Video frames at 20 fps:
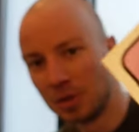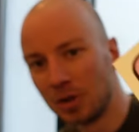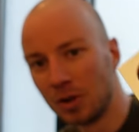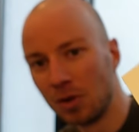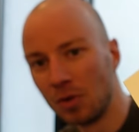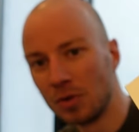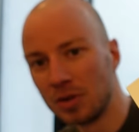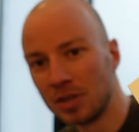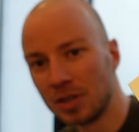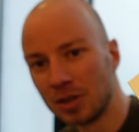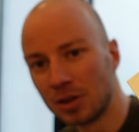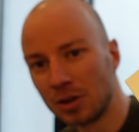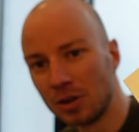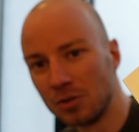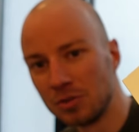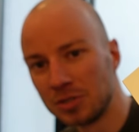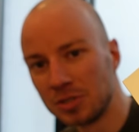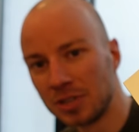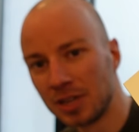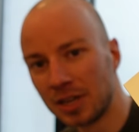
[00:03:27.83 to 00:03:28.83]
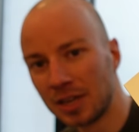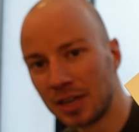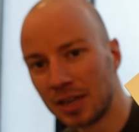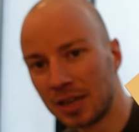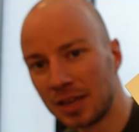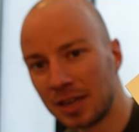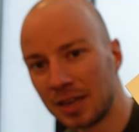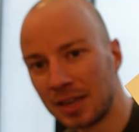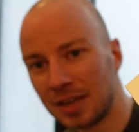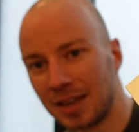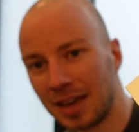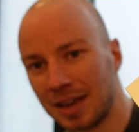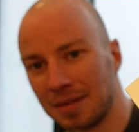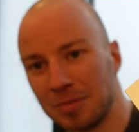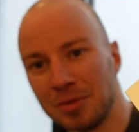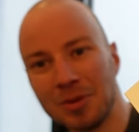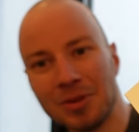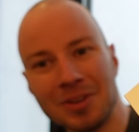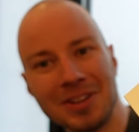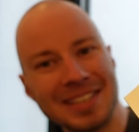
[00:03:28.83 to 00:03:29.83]
one only includes the
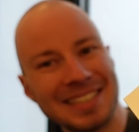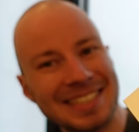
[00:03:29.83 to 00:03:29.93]
cable.